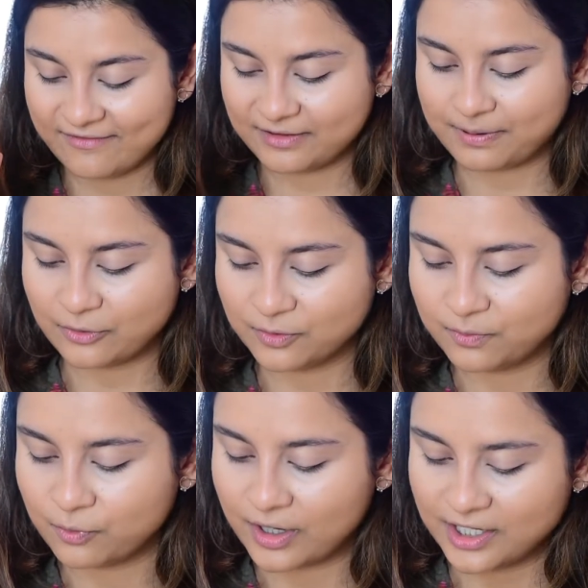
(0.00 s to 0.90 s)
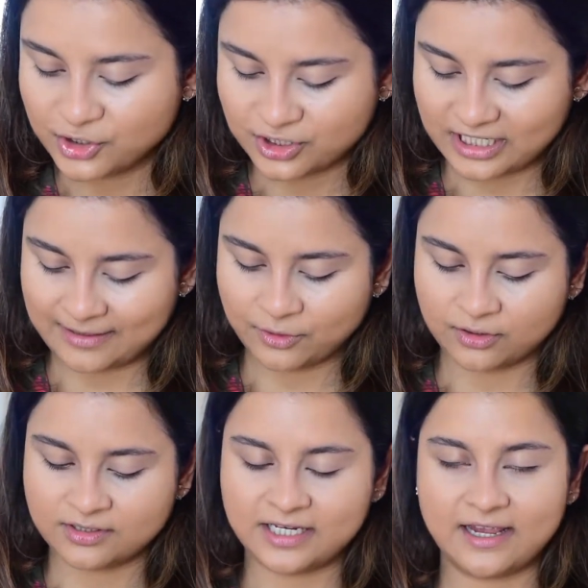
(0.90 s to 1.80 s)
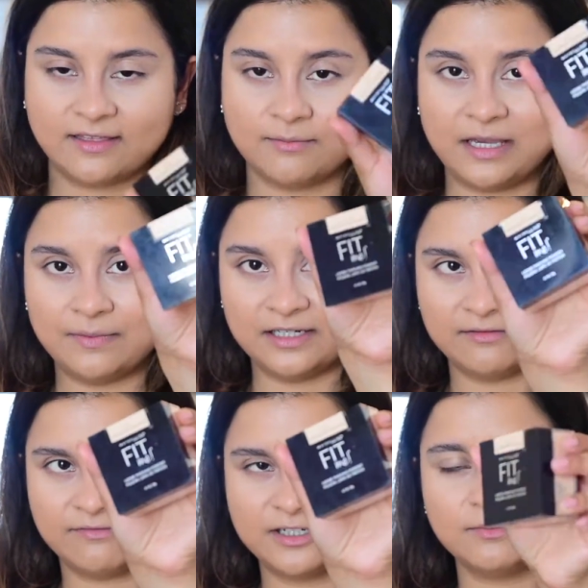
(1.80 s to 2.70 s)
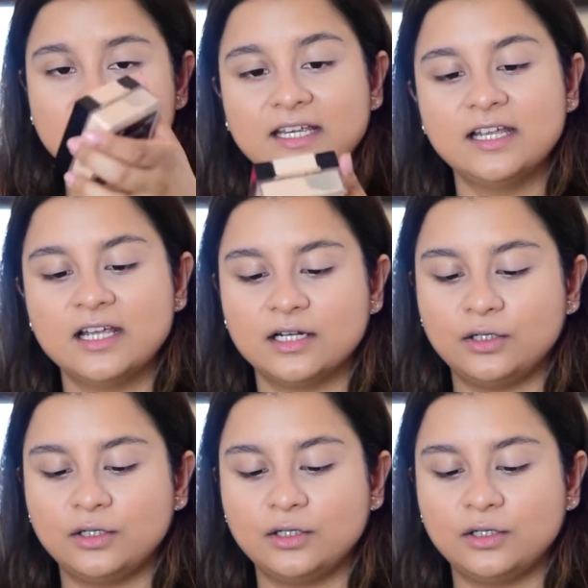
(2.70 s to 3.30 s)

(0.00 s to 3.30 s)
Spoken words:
the powder brush, and I'm gonna take the Maybelline Fit Me